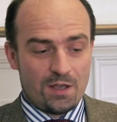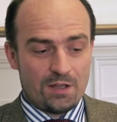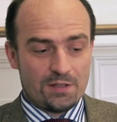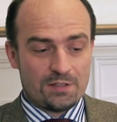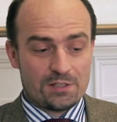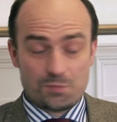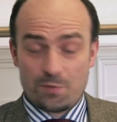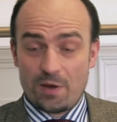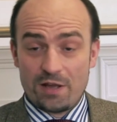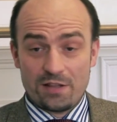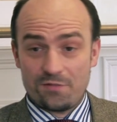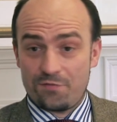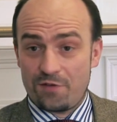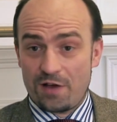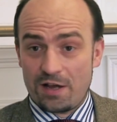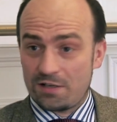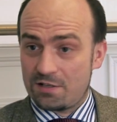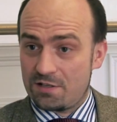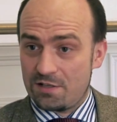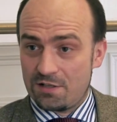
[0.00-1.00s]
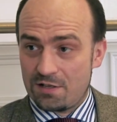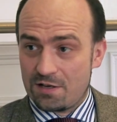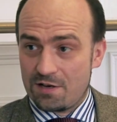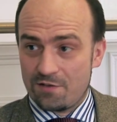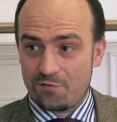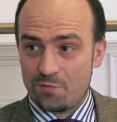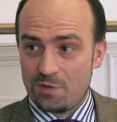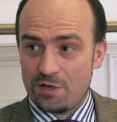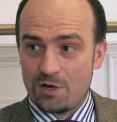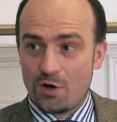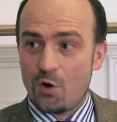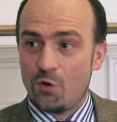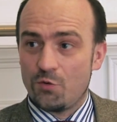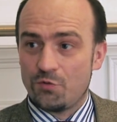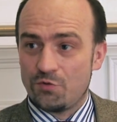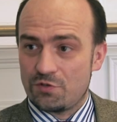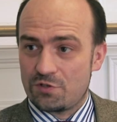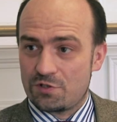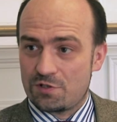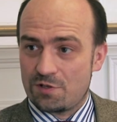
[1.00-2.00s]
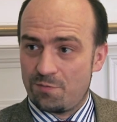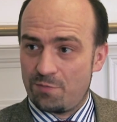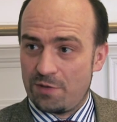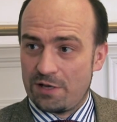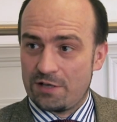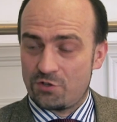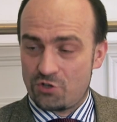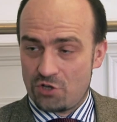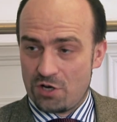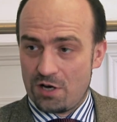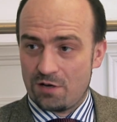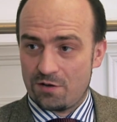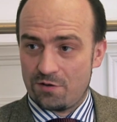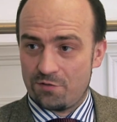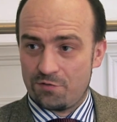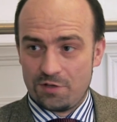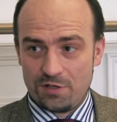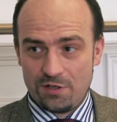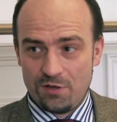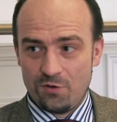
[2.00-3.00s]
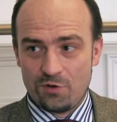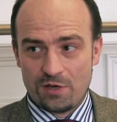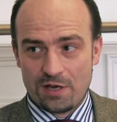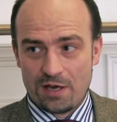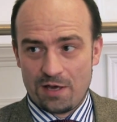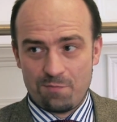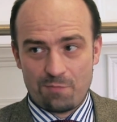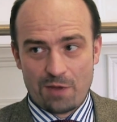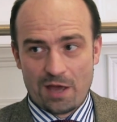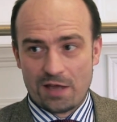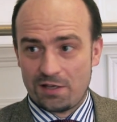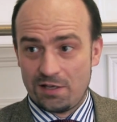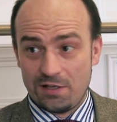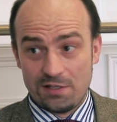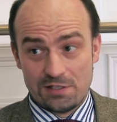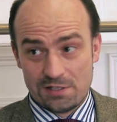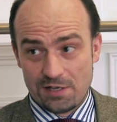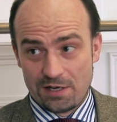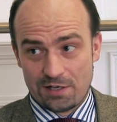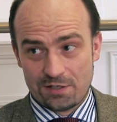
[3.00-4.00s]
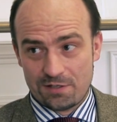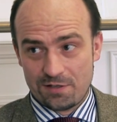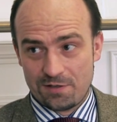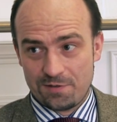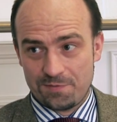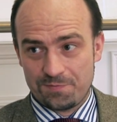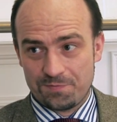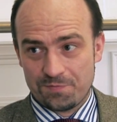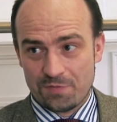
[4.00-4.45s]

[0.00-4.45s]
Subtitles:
Despite the fact that the government owns a big chunk of the UK banking sector.